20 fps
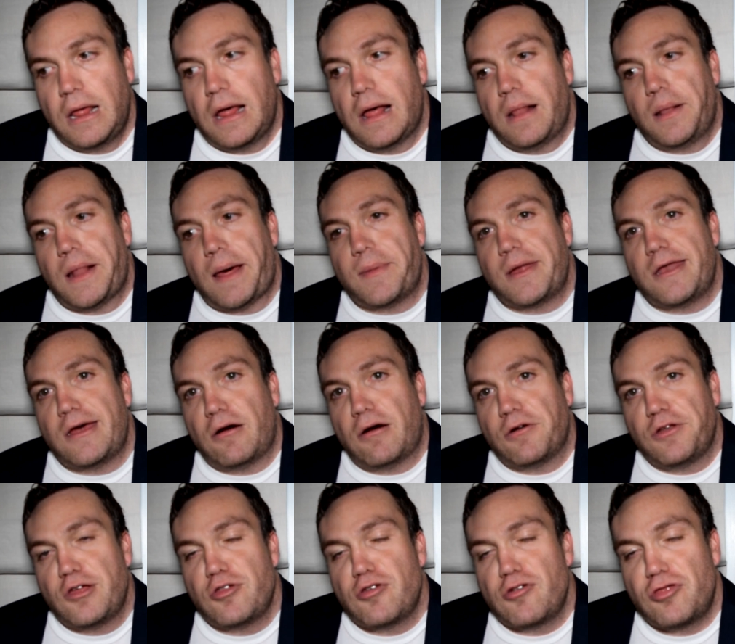Let me know,
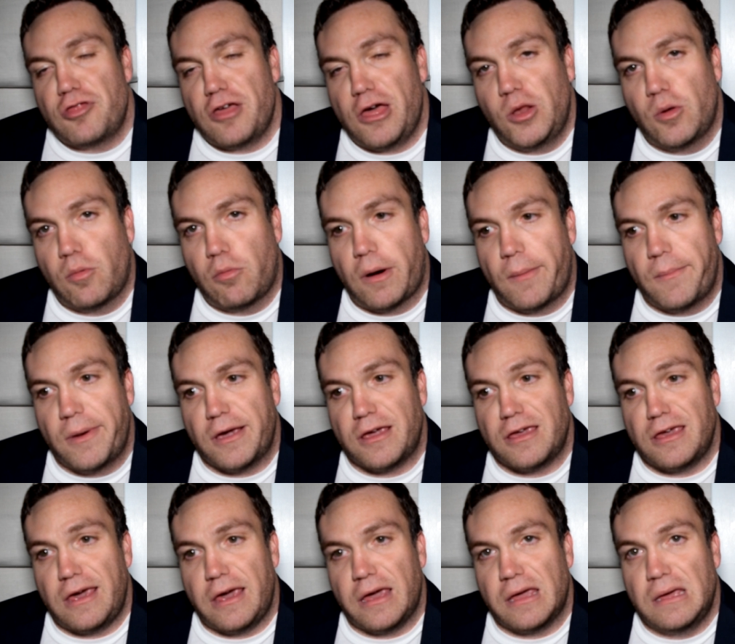did you see The Woman
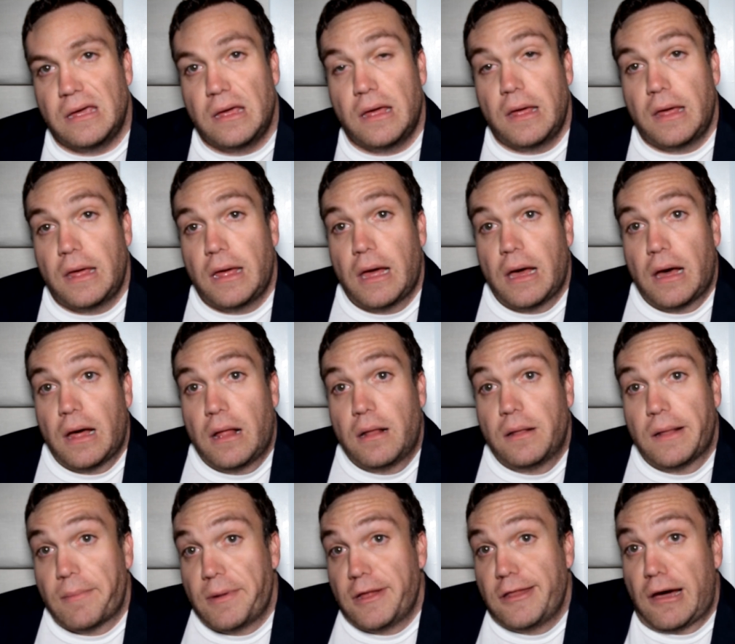King?
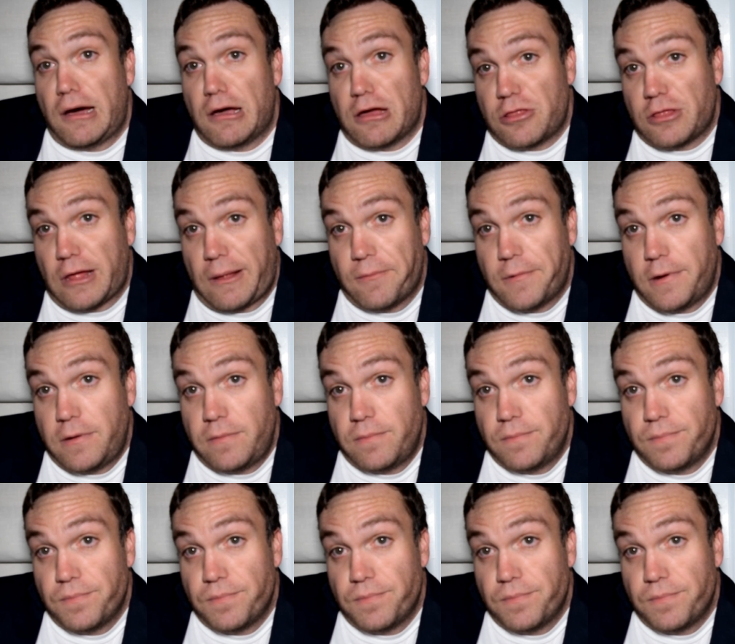Let me tell you something.